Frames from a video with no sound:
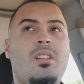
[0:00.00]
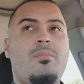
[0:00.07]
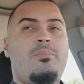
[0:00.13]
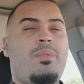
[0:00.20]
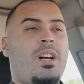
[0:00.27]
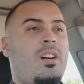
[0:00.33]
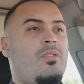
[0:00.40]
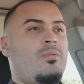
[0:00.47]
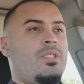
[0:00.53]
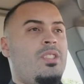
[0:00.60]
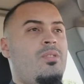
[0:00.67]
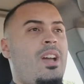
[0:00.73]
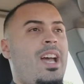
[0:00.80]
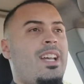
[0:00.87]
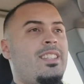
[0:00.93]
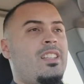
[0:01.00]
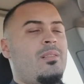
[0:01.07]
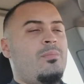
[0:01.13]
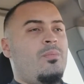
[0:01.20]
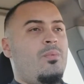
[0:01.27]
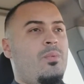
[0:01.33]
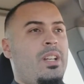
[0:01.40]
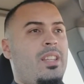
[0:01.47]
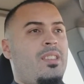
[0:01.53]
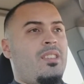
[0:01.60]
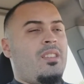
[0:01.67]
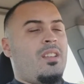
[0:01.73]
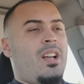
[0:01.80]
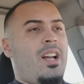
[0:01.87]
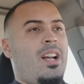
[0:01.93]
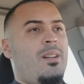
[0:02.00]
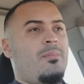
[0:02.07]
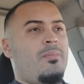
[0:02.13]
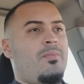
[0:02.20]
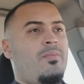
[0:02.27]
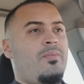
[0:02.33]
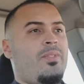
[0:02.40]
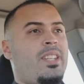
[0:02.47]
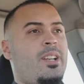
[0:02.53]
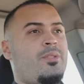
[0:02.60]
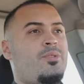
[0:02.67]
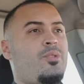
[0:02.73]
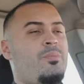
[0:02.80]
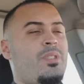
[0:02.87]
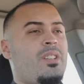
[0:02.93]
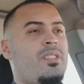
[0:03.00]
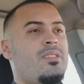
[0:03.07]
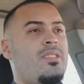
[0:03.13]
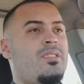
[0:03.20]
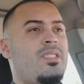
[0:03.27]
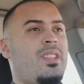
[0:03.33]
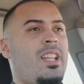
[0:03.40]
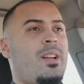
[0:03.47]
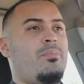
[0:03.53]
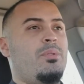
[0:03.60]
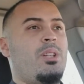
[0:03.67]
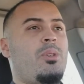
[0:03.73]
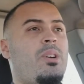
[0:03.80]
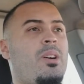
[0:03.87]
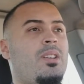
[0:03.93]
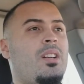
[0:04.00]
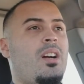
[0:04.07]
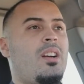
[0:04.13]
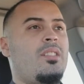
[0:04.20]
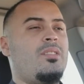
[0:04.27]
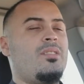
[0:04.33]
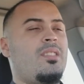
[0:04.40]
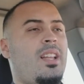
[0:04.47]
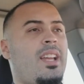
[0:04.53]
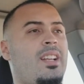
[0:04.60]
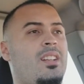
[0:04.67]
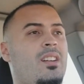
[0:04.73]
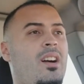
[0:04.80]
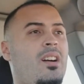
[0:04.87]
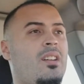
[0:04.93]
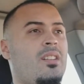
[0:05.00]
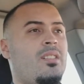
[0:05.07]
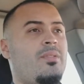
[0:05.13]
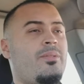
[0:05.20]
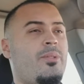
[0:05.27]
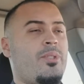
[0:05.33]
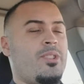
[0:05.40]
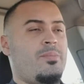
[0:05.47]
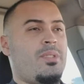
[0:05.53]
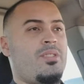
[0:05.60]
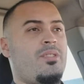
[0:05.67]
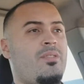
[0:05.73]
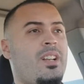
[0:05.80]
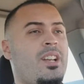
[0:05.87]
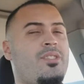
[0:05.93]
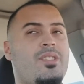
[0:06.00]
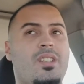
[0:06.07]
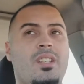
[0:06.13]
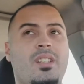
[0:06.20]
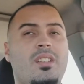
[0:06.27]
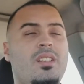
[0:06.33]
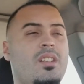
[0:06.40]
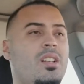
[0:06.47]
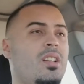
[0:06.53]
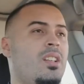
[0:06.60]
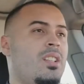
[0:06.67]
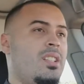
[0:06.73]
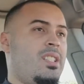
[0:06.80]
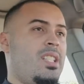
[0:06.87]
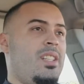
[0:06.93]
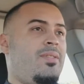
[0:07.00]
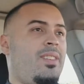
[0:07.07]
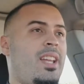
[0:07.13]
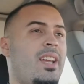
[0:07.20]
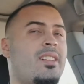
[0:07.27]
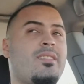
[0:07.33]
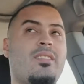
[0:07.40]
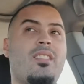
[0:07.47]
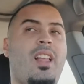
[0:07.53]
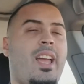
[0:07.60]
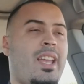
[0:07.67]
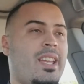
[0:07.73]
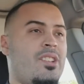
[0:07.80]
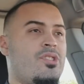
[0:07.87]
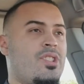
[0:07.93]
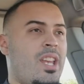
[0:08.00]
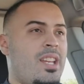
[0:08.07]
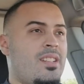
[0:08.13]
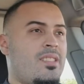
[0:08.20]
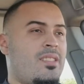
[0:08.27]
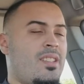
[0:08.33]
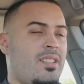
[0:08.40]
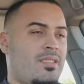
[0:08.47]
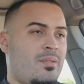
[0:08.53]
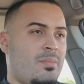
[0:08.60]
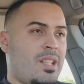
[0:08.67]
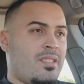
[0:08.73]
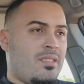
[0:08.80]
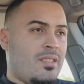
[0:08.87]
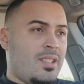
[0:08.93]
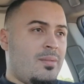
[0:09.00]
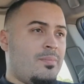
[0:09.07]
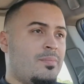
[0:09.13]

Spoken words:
but when you add them with they're super consistent, like blowout cards like guard, force misdirection, deflex, like, it changes things immensely.